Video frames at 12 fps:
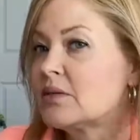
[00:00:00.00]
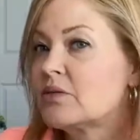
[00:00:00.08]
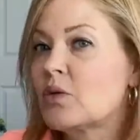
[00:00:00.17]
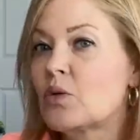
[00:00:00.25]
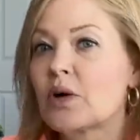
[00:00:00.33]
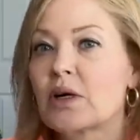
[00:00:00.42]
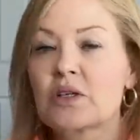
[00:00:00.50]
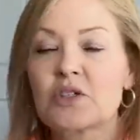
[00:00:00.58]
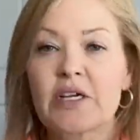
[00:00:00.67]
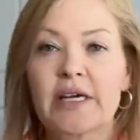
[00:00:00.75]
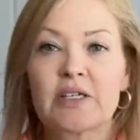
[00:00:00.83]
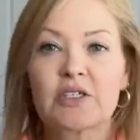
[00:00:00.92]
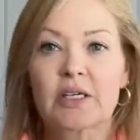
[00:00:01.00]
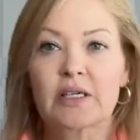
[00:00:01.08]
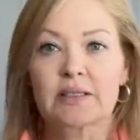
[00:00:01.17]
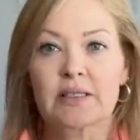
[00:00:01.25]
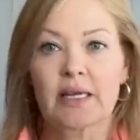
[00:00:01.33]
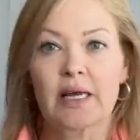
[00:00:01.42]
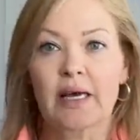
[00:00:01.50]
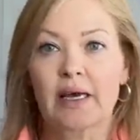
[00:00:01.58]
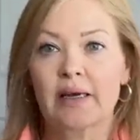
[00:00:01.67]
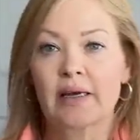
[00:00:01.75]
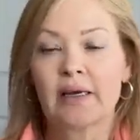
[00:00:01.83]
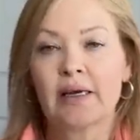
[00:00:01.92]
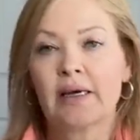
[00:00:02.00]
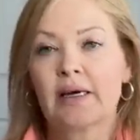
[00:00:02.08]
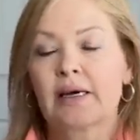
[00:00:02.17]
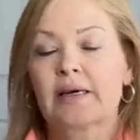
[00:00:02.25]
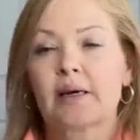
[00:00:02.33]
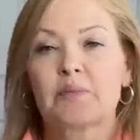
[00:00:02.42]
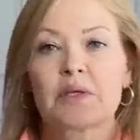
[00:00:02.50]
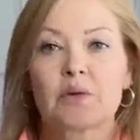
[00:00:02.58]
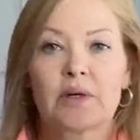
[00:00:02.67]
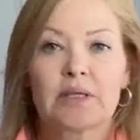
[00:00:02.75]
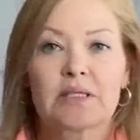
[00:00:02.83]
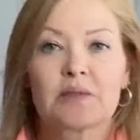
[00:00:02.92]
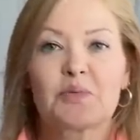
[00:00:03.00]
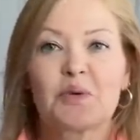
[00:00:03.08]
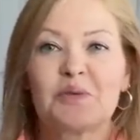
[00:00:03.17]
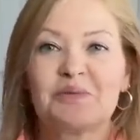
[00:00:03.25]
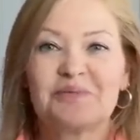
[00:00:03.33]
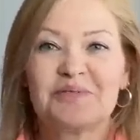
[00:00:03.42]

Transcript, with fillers: for changing today. I kept it quite simple.